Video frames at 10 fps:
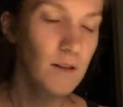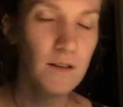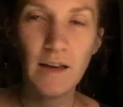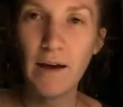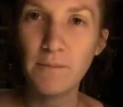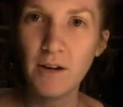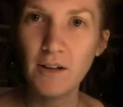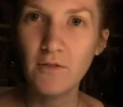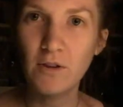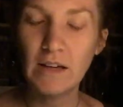yeah, I'm kind
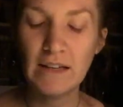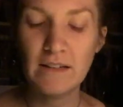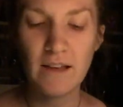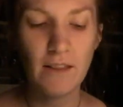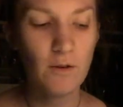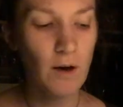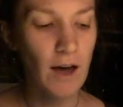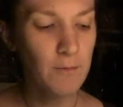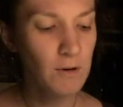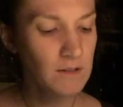of looking into that. Though
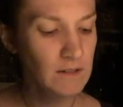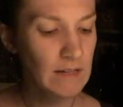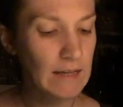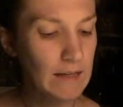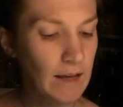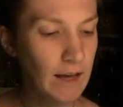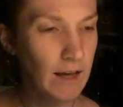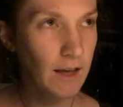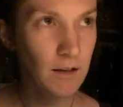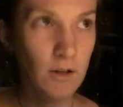I was taking
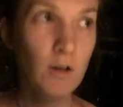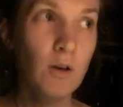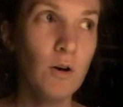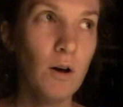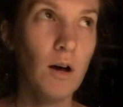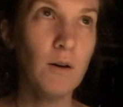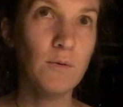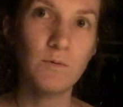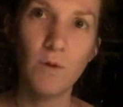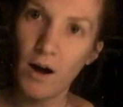a, uh, it
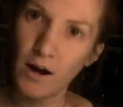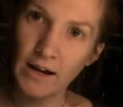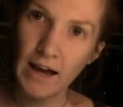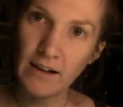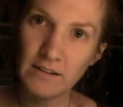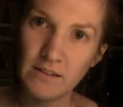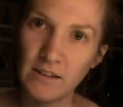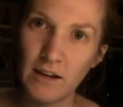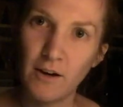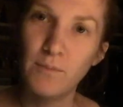was raw
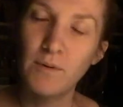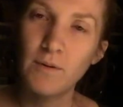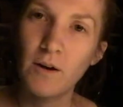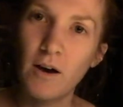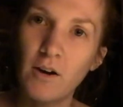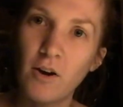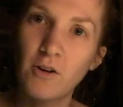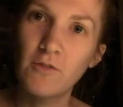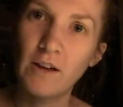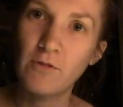calcium, uh, Garden
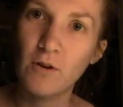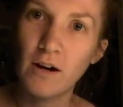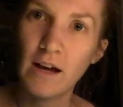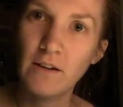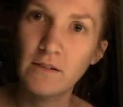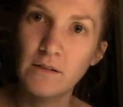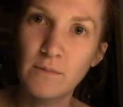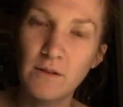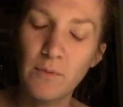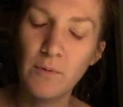of Life raw calcium
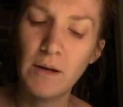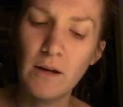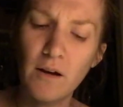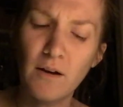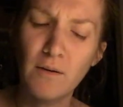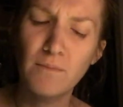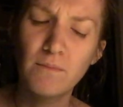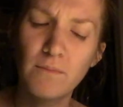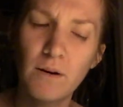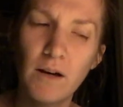supplement, um,
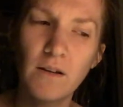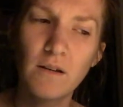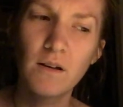but